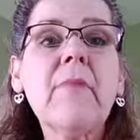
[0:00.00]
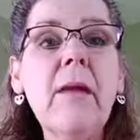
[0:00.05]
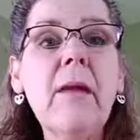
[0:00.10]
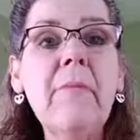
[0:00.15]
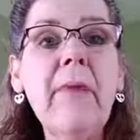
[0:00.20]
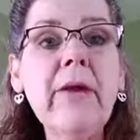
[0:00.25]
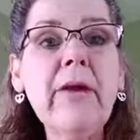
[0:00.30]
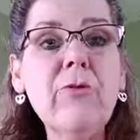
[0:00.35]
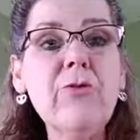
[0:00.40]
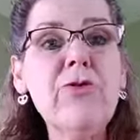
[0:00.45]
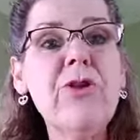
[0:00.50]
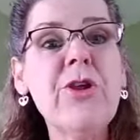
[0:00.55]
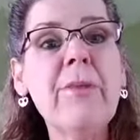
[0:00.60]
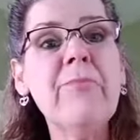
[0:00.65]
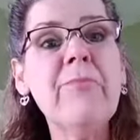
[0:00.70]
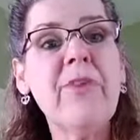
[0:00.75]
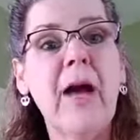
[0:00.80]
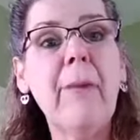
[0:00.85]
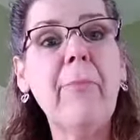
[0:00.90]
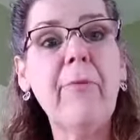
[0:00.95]

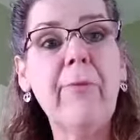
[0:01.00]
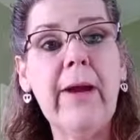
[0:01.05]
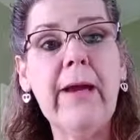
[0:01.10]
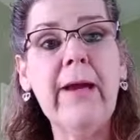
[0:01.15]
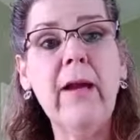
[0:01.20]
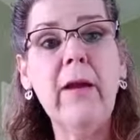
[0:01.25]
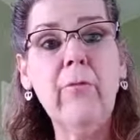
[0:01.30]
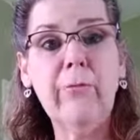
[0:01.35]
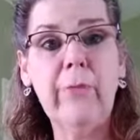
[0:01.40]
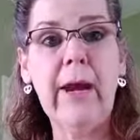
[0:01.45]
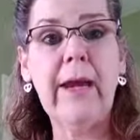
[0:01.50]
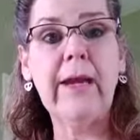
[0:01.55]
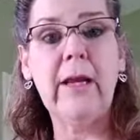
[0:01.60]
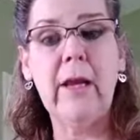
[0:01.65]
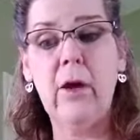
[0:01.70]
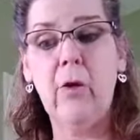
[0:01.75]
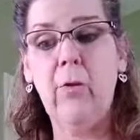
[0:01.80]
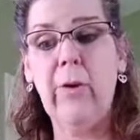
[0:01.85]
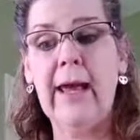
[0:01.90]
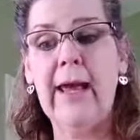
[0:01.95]
Microchips operate on
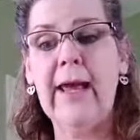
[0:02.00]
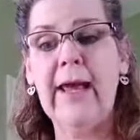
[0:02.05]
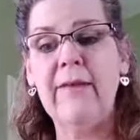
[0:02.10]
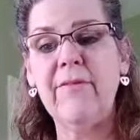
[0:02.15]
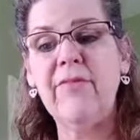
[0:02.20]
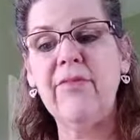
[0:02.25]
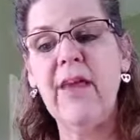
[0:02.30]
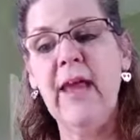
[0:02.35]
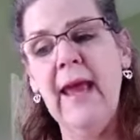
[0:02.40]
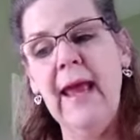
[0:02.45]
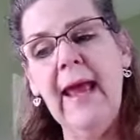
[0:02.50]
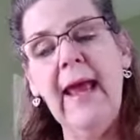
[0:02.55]
radio waves,